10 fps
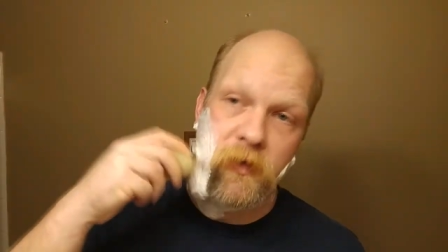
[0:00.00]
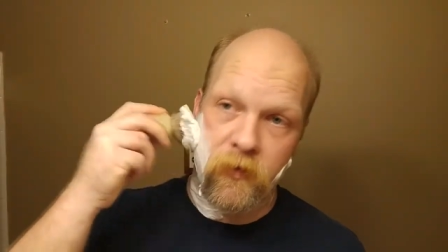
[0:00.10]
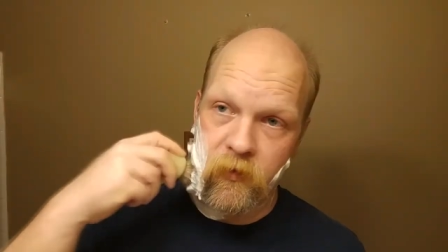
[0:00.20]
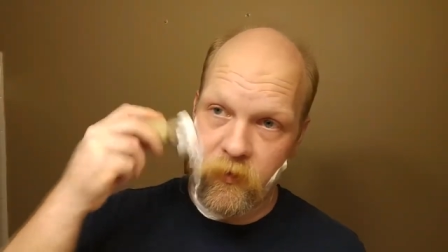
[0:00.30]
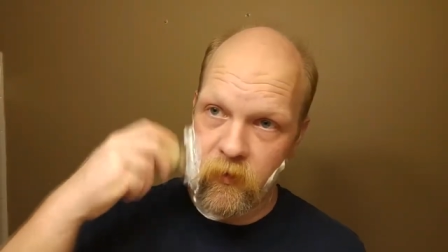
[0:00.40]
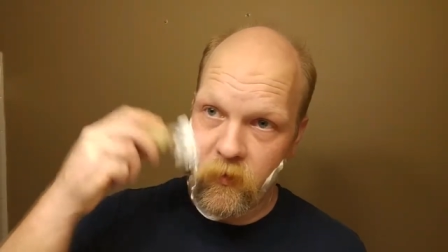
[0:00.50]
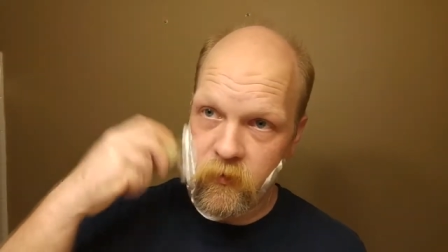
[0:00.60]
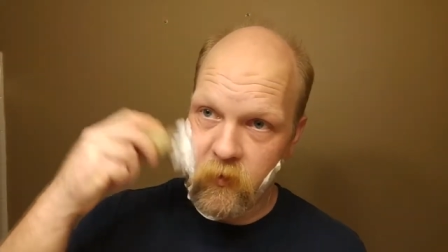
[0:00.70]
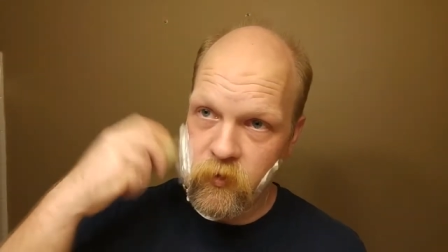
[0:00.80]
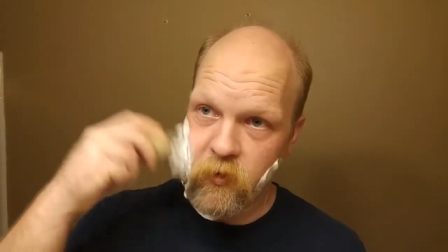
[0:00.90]
is,
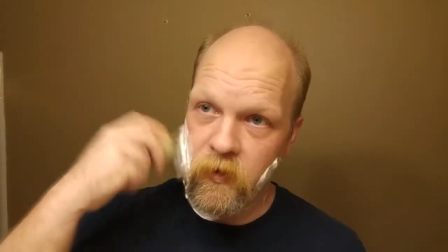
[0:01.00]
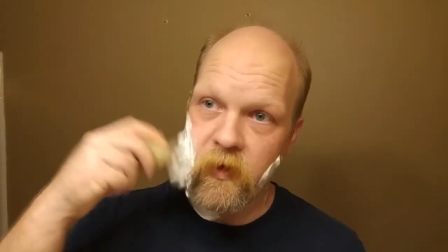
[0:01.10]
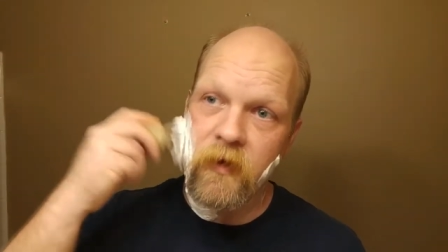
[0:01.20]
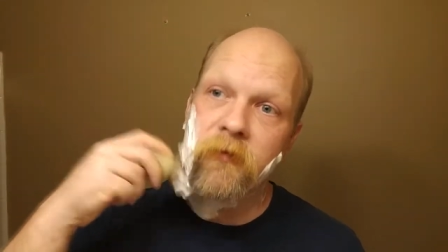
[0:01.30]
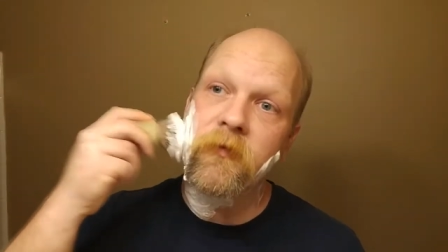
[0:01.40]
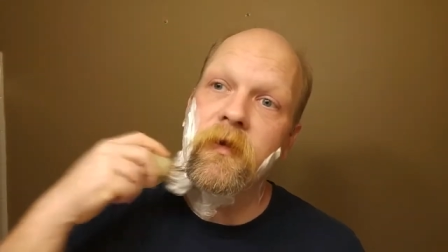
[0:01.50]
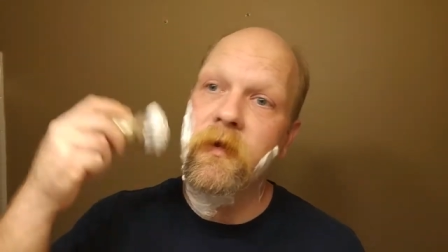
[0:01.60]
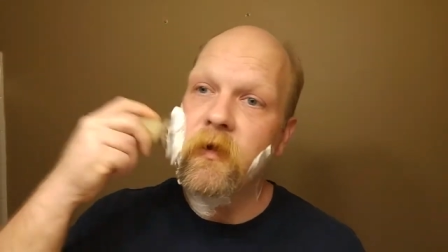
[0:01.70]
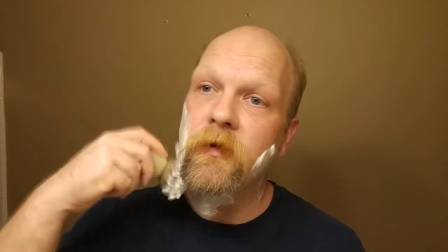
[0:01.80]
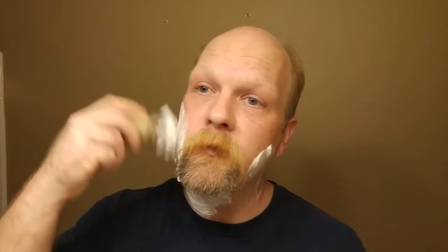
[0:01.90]
is a treat every
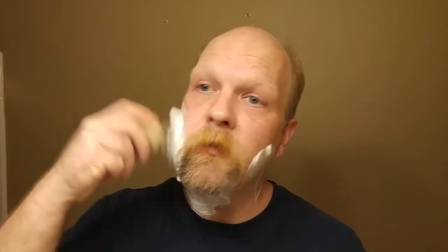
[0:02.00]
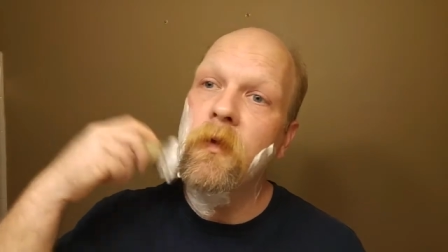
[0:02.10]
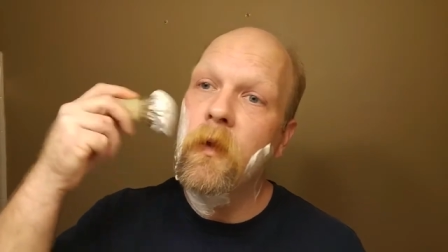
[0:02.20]
time.